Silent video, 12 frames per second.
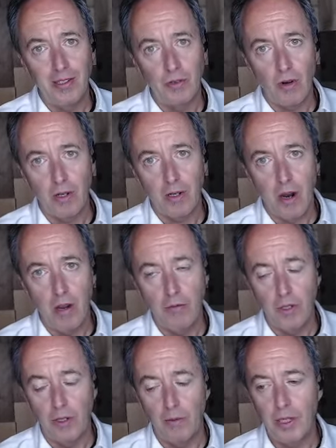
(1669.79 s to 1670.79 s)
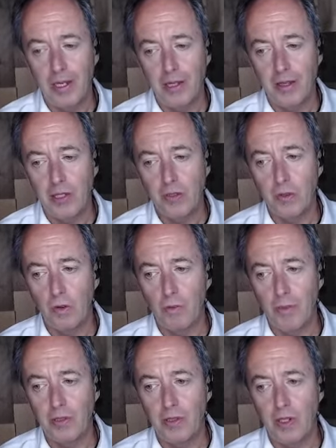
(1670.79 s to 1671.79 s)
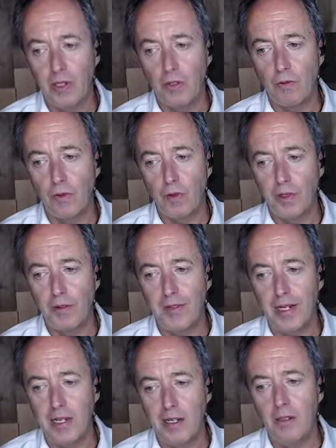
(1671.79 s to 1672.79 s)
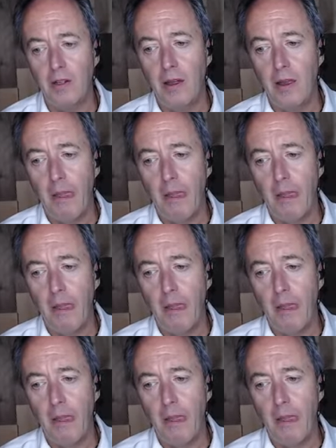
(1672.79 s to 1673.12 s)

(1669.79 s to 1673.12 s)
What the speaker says: is archived in a playlist, so it makes it easy for you to find.